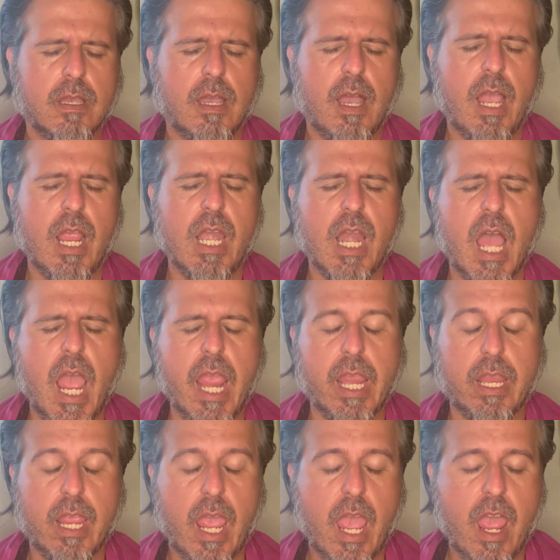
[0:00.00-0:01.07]
I
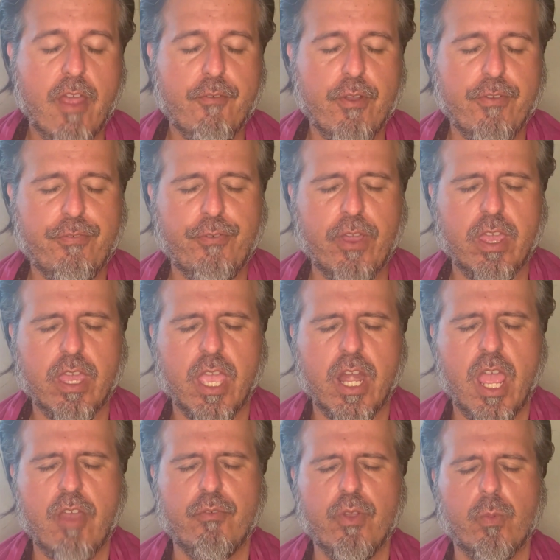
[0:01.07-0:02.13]
like everything and
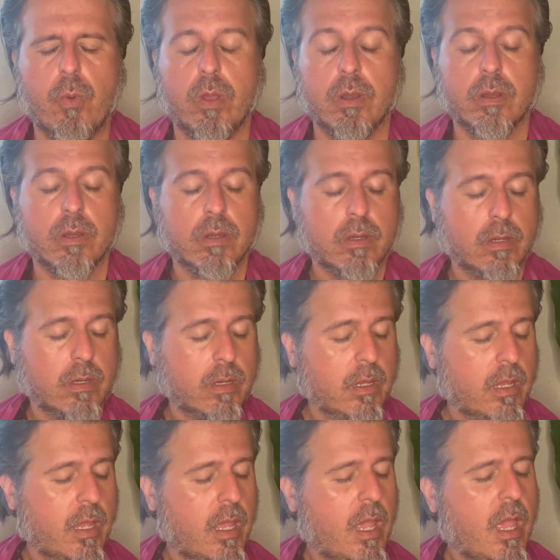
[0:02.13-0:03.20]
everyone.
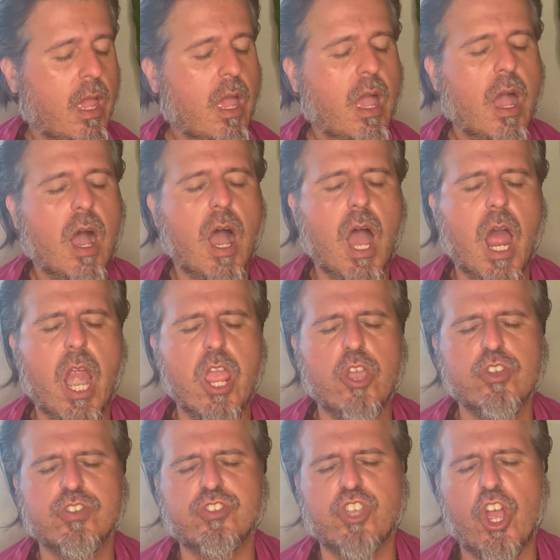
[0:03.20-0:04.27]
Are
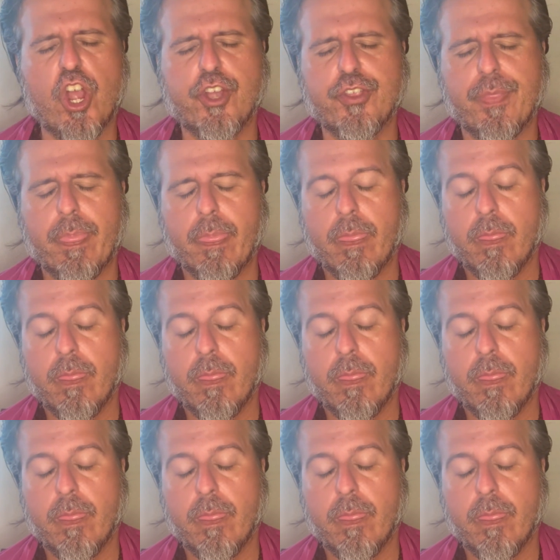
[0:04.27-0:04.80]
you certain?